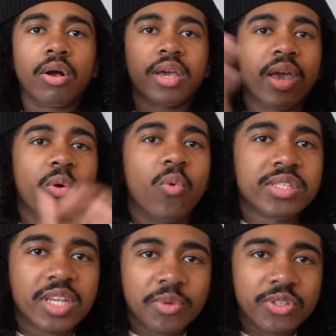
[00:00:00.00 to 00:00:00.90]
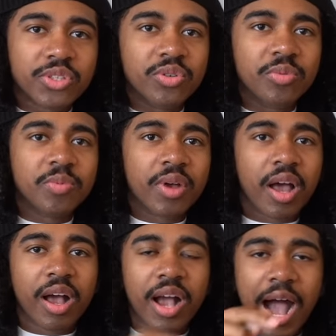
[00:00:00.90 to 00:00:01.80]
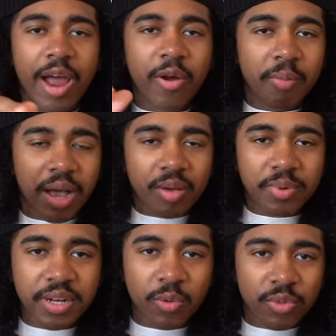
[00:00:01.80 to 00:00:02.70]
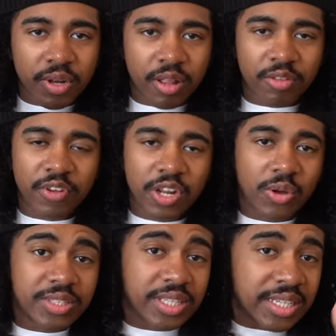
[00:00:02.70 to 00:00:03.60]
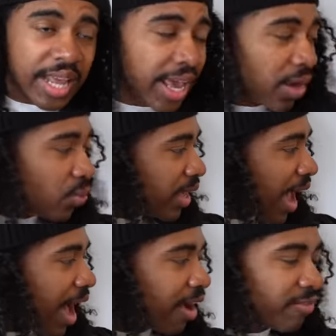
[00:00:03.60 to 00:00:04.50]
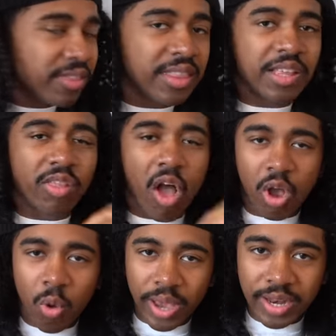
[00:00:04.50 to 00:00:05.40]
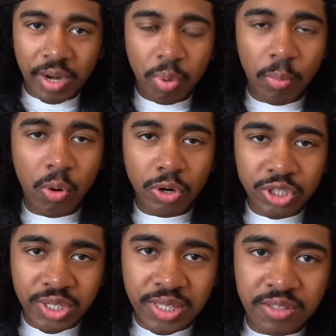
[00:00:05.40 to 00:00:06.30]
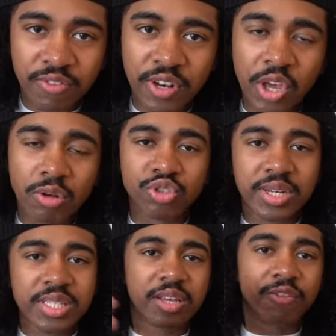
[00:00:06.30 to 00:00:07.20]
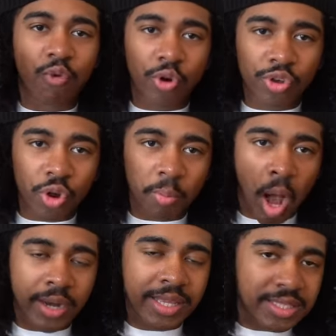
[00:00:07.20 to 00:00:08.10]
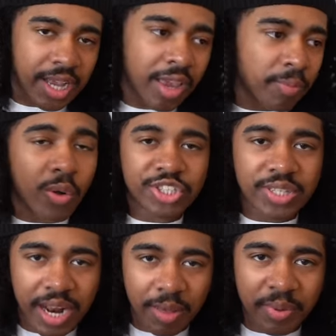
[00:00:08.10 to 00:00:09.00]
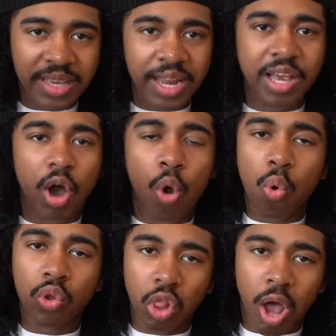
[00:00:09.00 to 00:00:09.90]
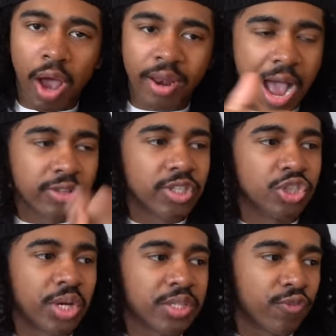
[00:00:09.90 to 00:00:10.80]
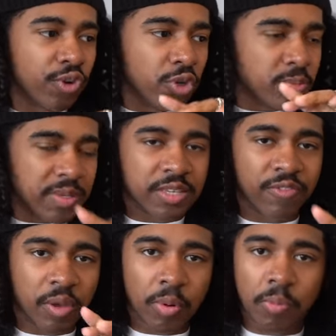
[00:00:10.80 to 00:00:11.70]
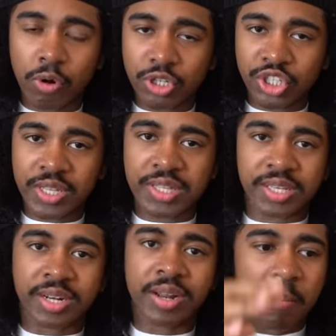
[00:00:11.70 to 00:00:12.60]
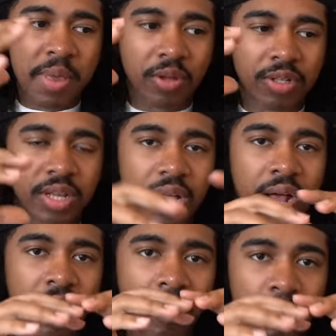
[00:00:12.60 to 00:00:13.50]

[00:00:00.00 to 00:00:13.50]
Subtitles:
Okay, what's up YouTube? Kyron back up in here with another video. Today we have the long-awaited proportions video, dressing for your body type. Question that I've been getting a whole lot, how to dress for your specific proportions and build a